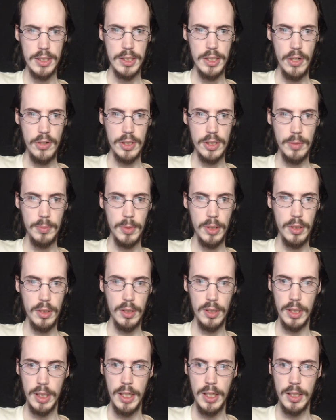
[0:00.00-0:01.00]
Stares him.
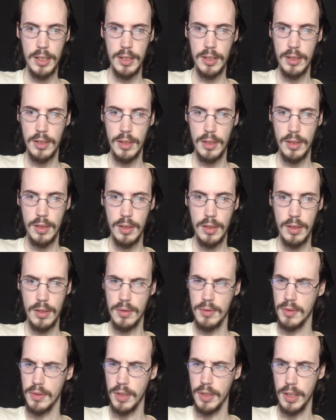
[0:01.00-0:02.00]
Eek.
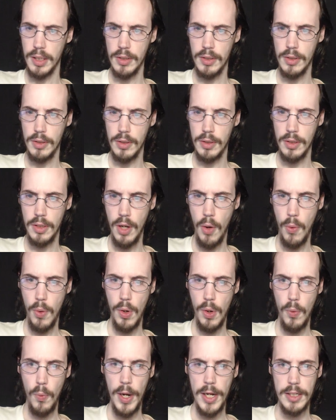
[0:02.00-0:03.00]
Like,
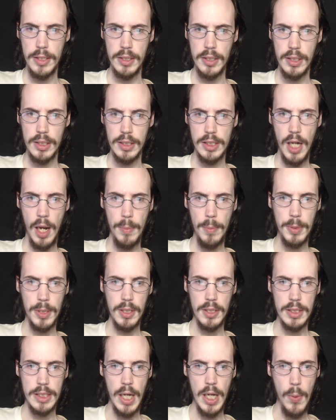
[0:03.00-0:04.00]
no, wait, stop,
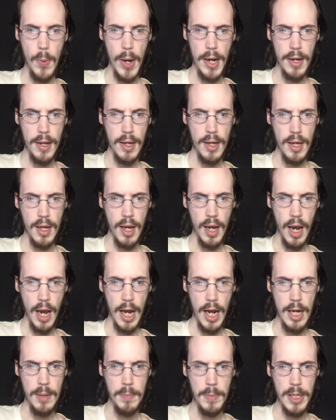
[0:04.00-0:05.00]
stay away.
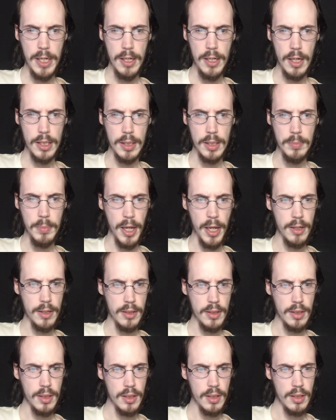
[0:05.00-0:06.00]
I didn't mean nothing,
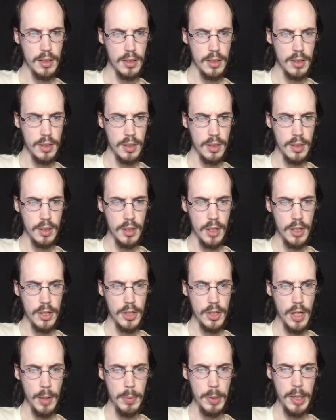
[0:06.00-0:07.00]
man.
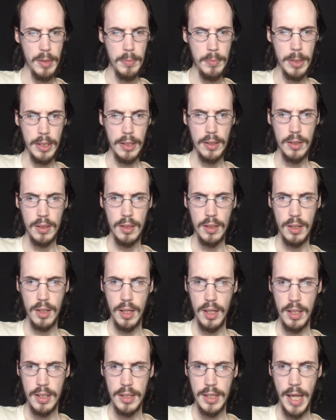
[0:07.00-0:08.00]
You gotta believe me.
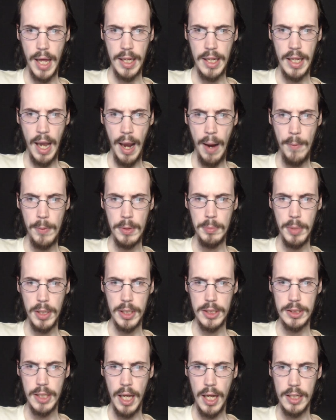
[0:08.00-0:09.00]
That guy with a
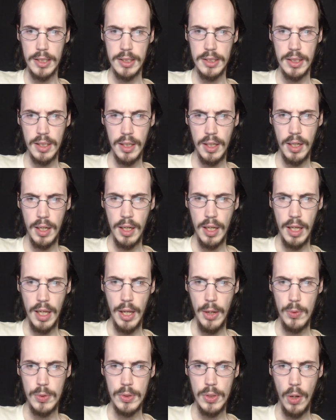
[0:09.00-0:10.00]
mustache.
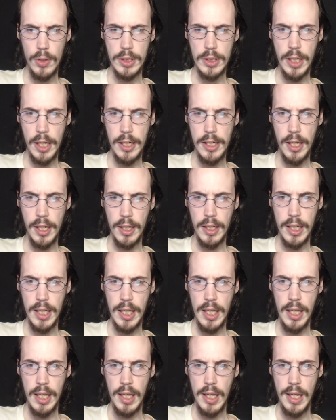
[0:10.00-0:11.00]
It was all his idea.
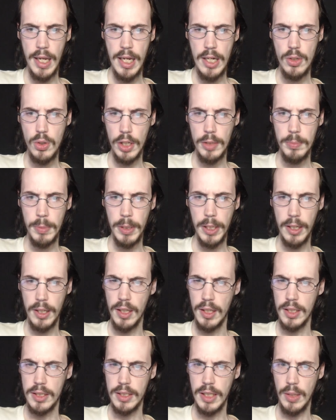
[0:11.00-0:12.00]
He tricked me.
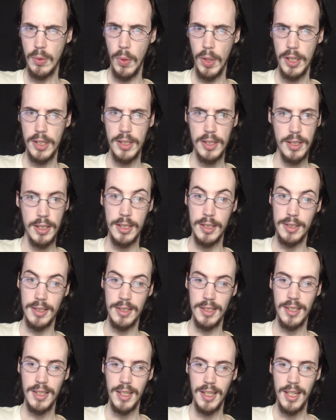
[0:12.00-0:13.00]
It's like, what? And
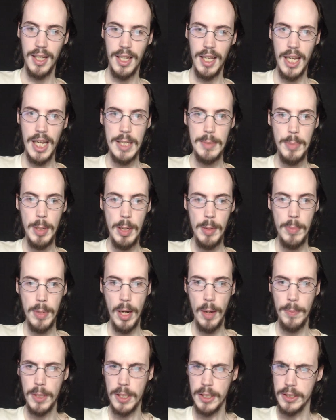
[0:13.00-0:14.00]
he's beating me
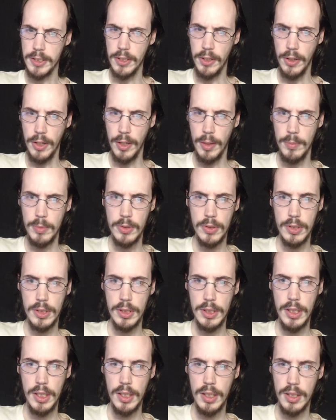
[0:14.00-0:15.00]
up. He's glaring him.
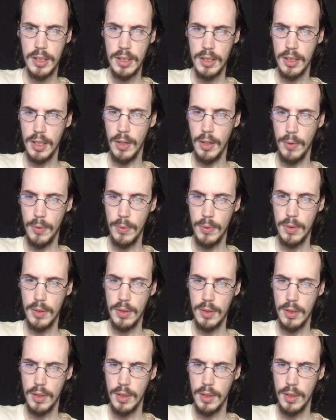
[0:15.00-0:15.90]
He? Uh-oh.